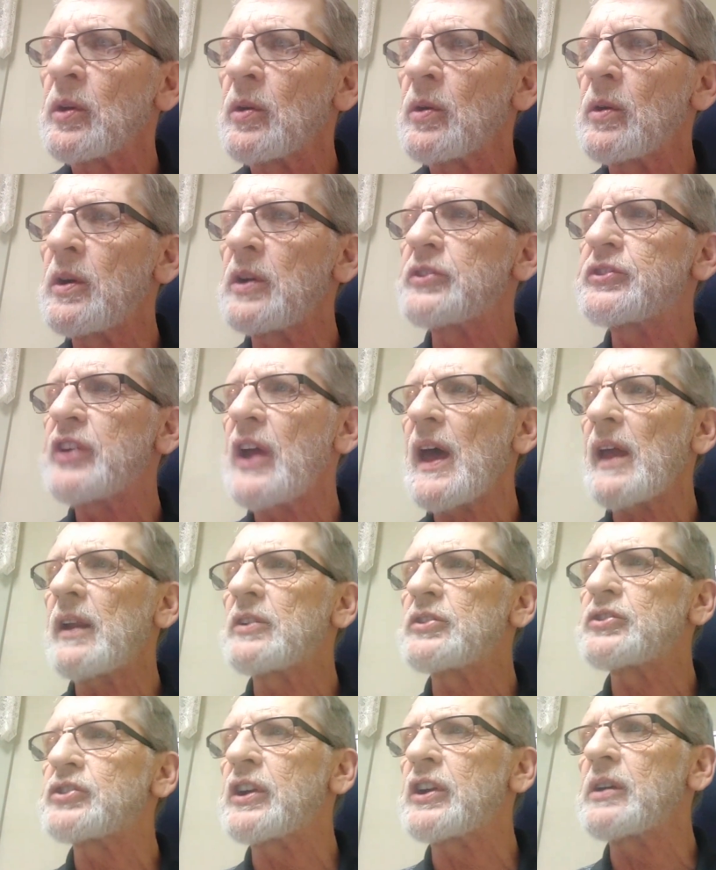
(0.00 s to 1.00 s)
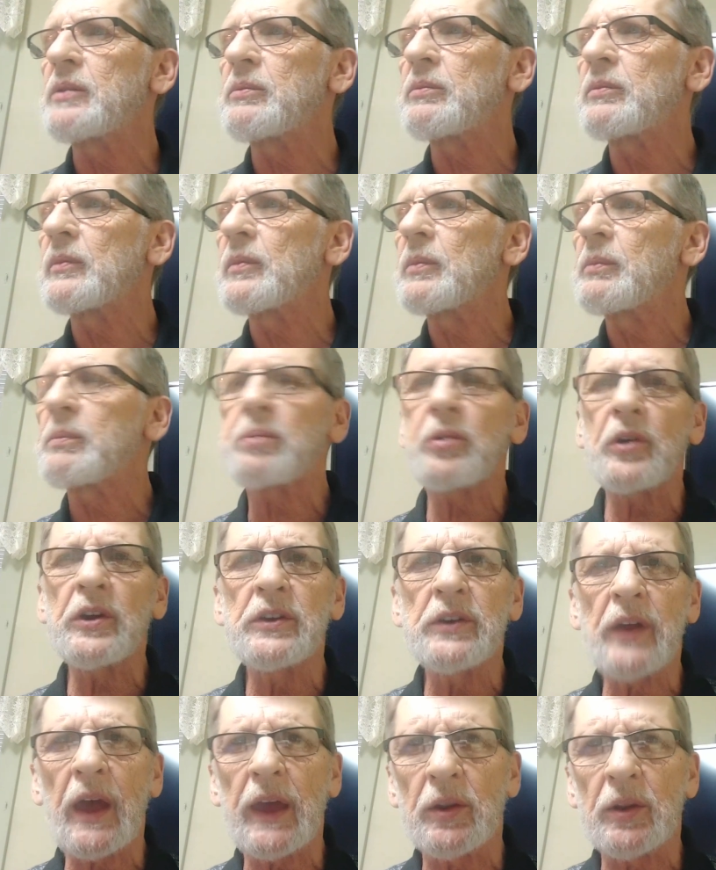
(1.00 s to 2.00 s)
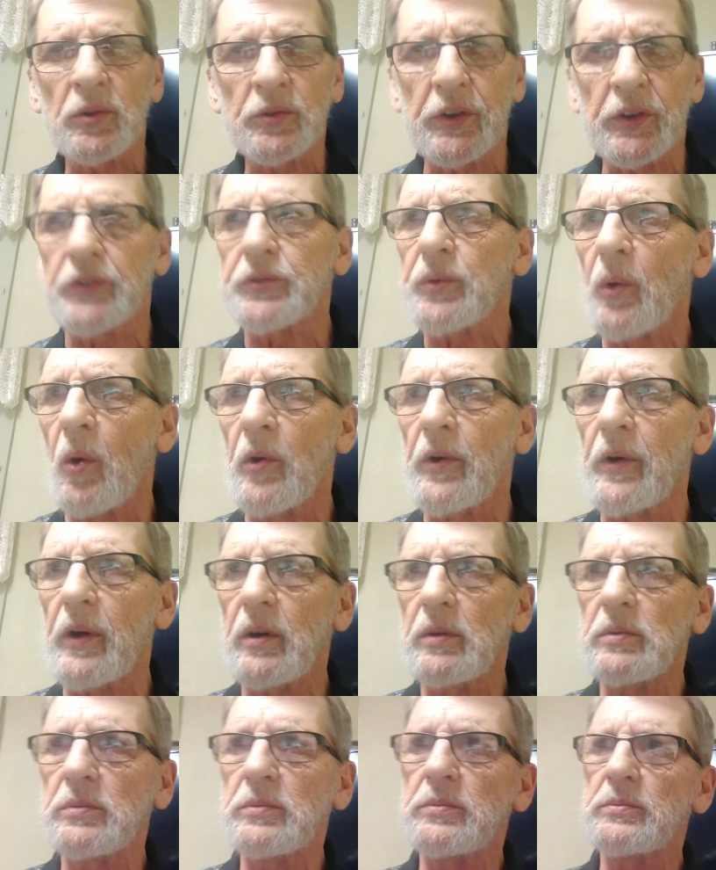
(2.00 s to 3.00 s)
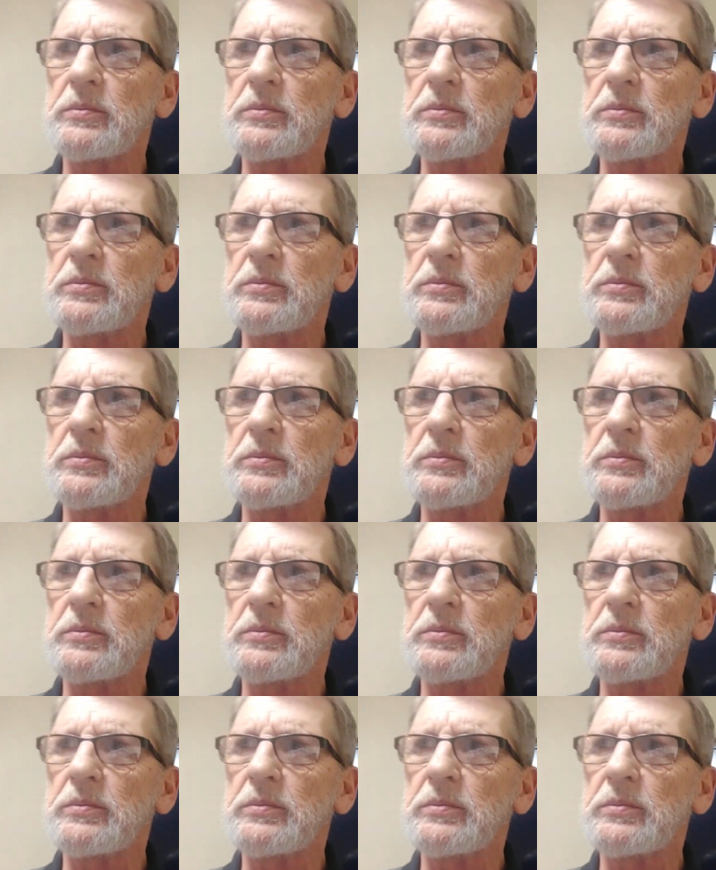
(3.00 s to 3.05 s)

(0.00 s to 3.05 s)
Or a challenging prenatal disorder?